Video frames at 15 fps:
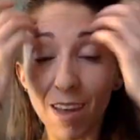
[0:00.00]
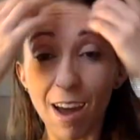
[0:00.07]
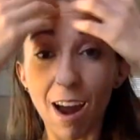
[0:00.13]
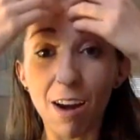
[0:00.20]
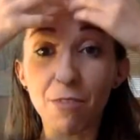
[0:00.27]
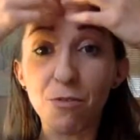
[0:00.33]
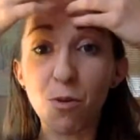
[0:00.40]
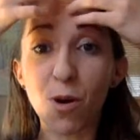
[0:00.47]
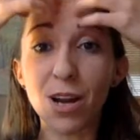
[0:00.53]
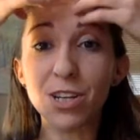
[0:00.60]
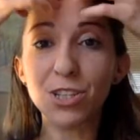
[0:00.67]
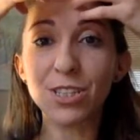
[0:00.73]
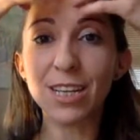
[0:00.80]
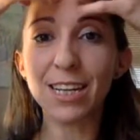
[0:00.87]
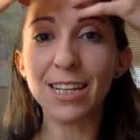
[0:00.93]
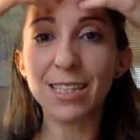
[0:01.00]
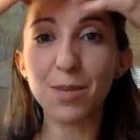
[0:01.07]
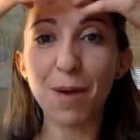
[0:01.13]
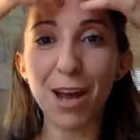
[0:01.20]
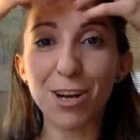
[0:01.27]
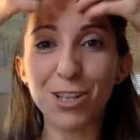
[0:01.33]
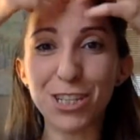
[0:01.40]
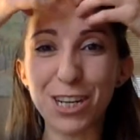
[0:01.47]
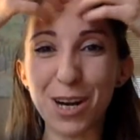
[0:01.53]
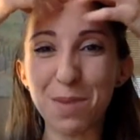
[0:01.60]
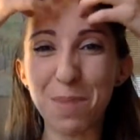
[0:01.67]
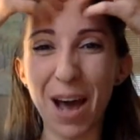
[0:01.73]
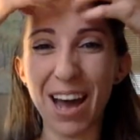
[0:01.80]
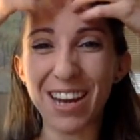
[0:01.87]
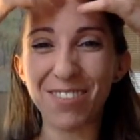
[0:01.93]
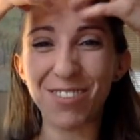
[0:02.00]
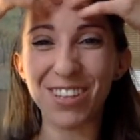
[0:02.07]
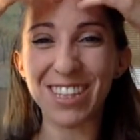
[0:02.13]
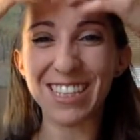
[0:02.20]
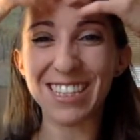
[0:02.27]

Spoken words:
Our forehead, just getting some energy in our body for the